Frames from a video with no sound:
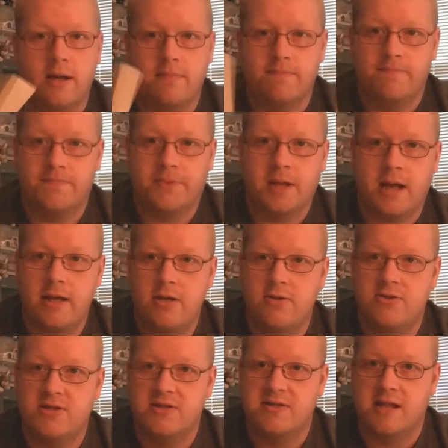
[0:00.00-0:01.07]
I
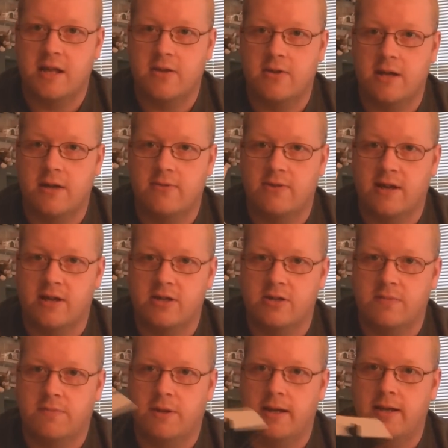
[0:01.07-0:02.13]
used this the other day. I was
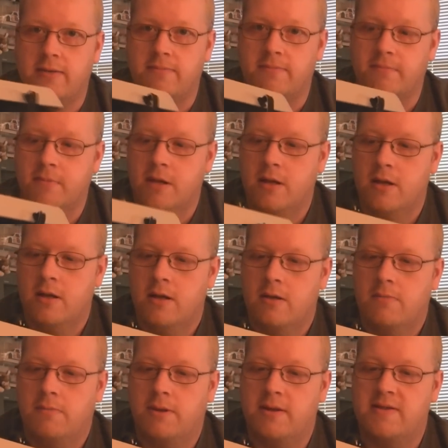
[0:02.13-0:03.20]
actually playing
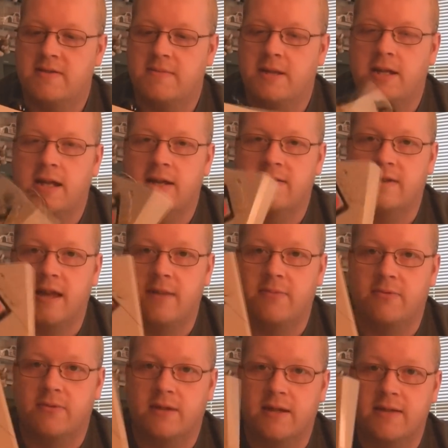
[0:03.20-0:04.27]
some NES
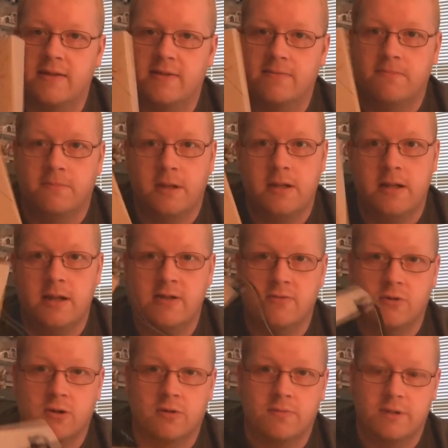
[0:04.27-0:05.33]
games with this, and it does
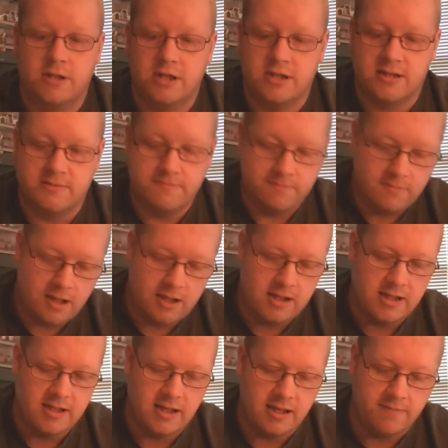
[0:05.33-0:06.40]
work, but just I
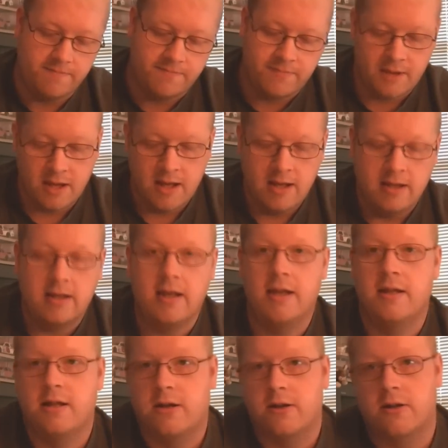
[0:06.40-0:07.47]
need to
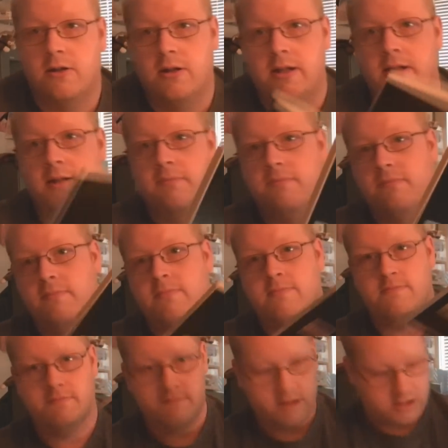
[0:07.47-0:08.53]
get in there and clean it
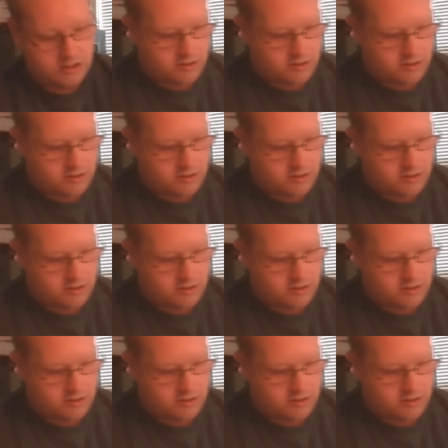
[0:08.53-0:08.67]
and make